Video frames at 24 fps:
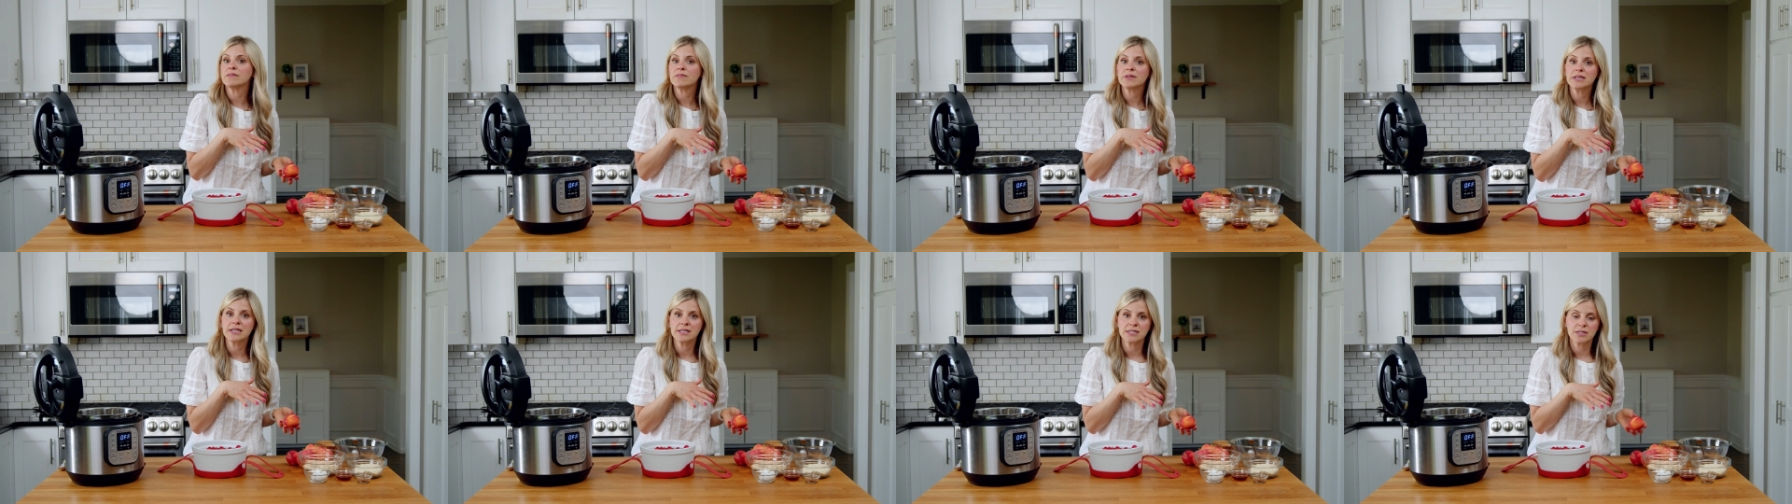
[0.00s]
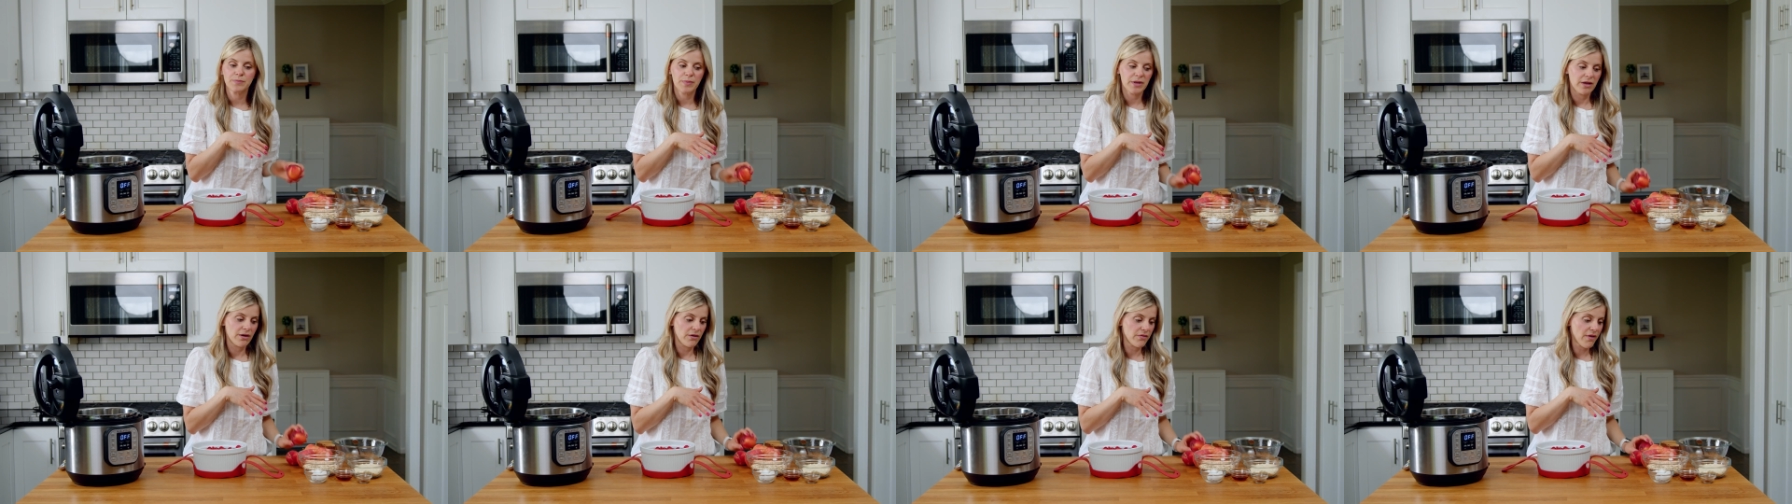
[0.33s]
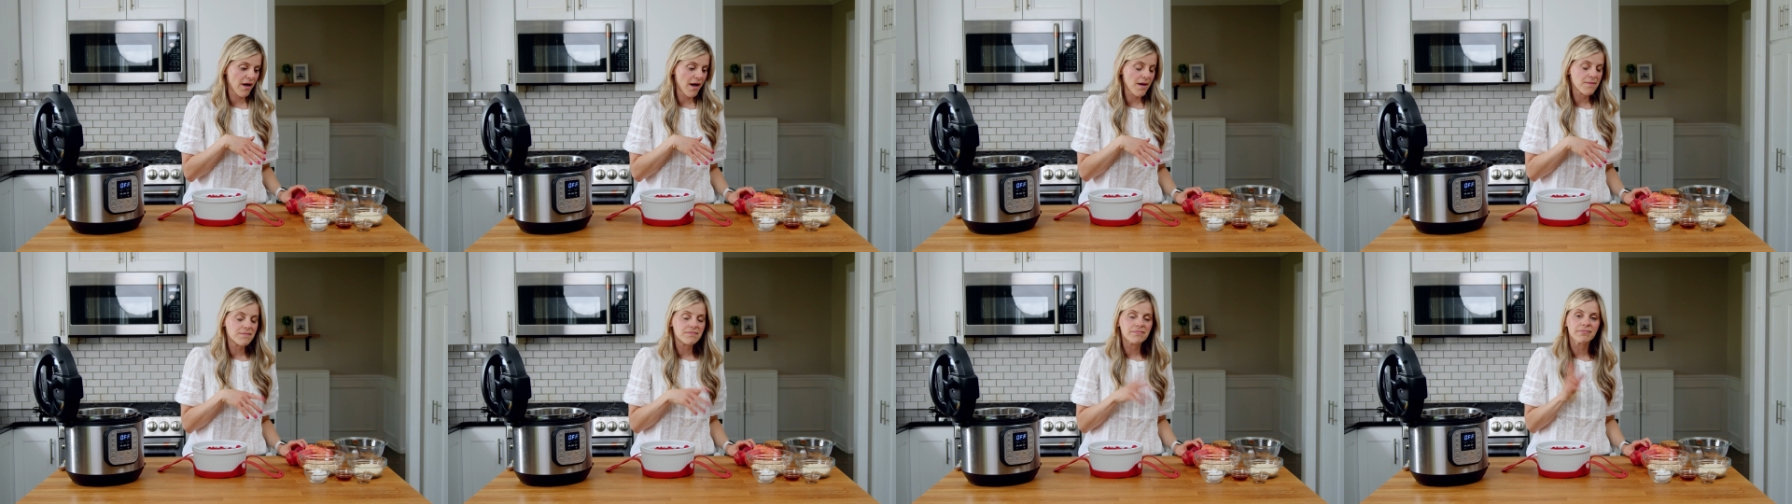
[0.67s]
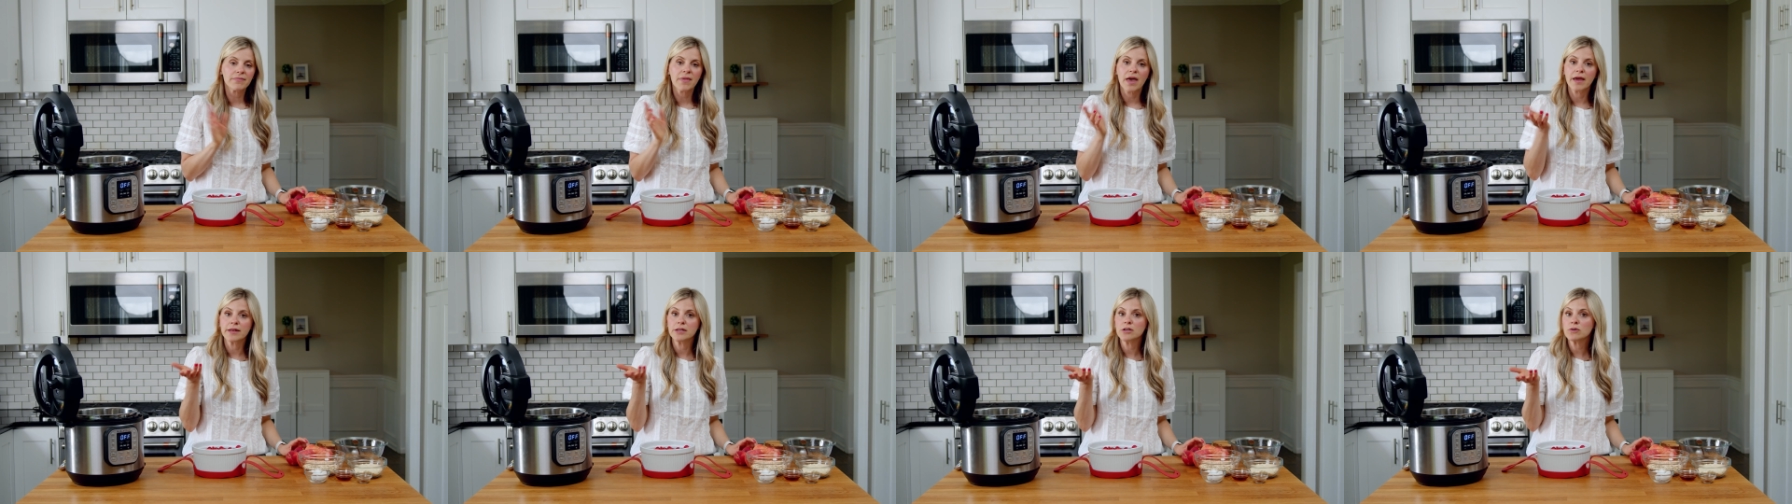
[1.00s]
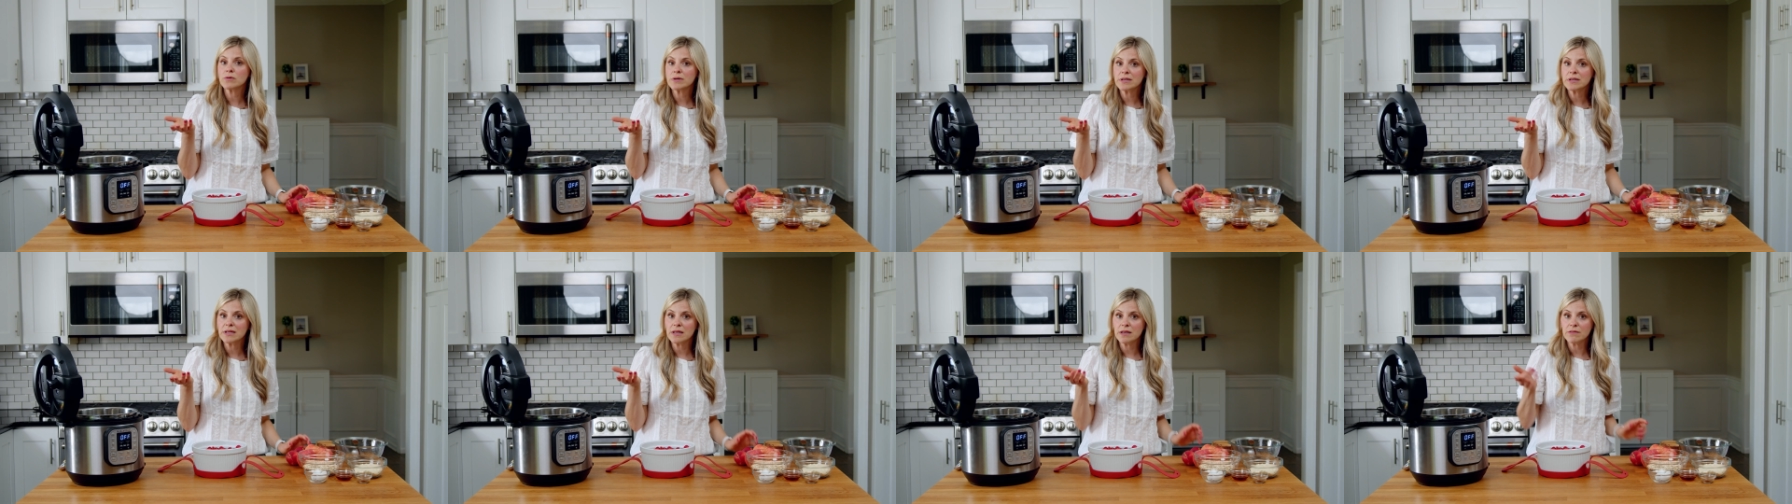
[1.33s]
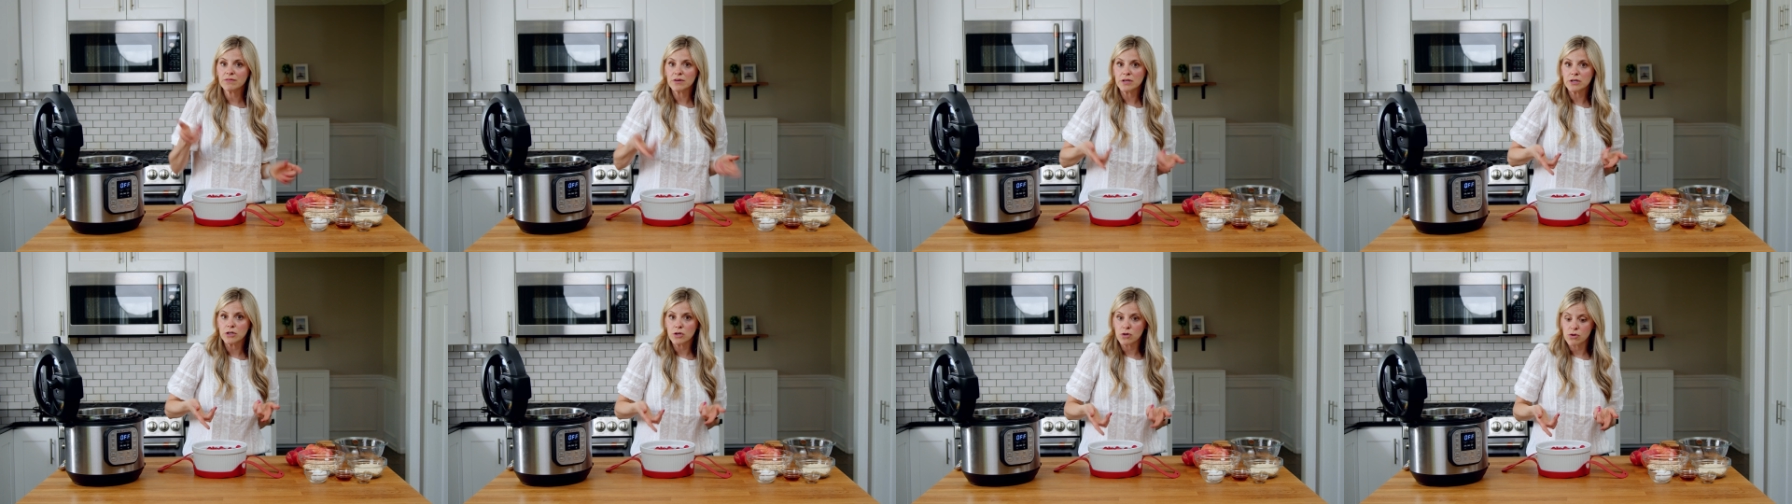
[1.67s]
even need to peel them. And you could
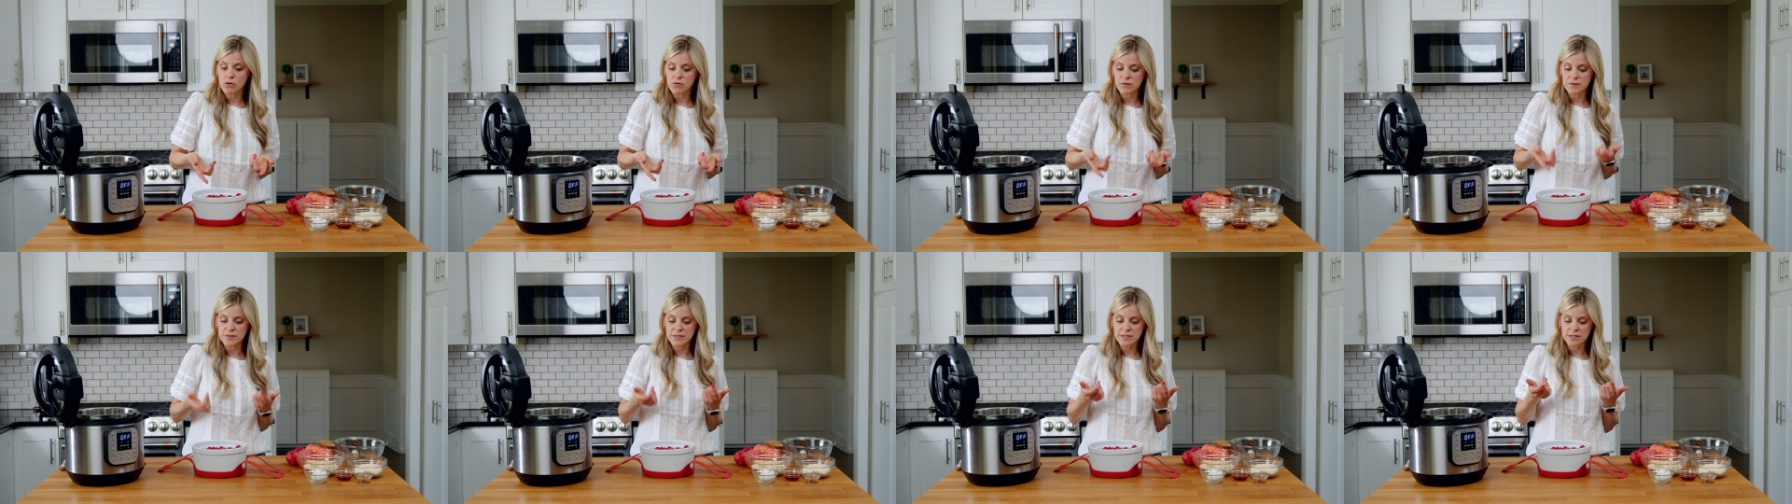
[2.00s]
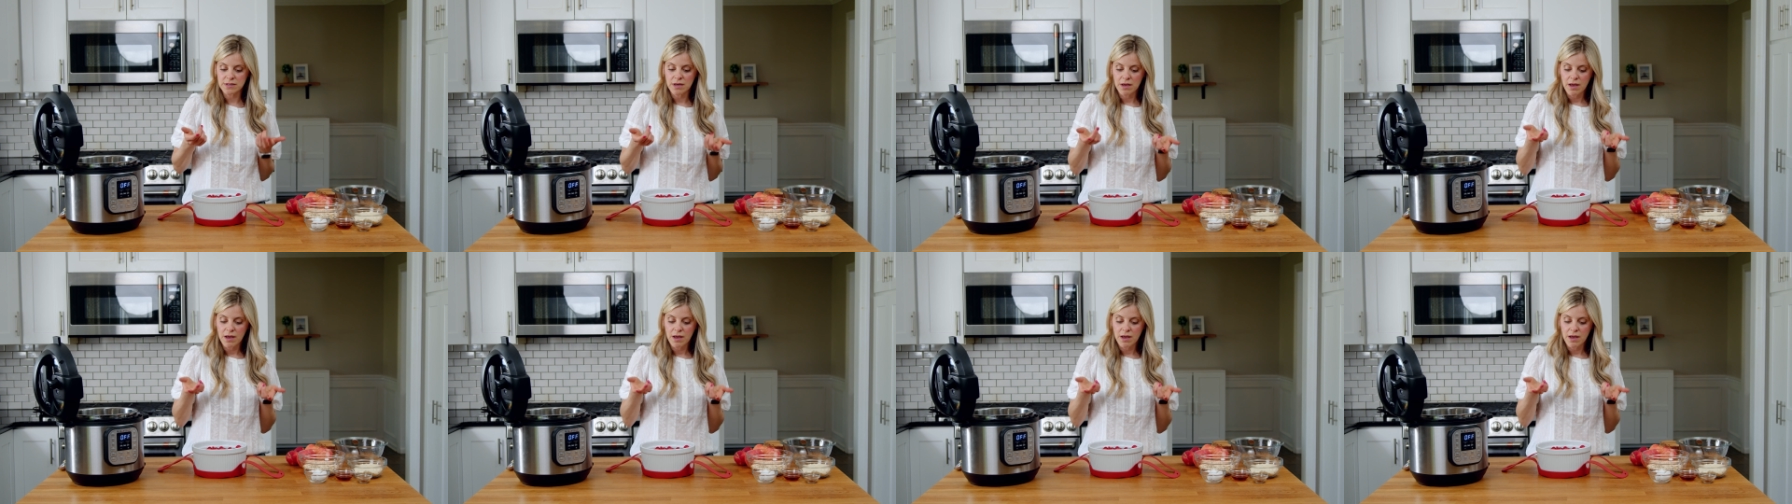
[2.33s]
even use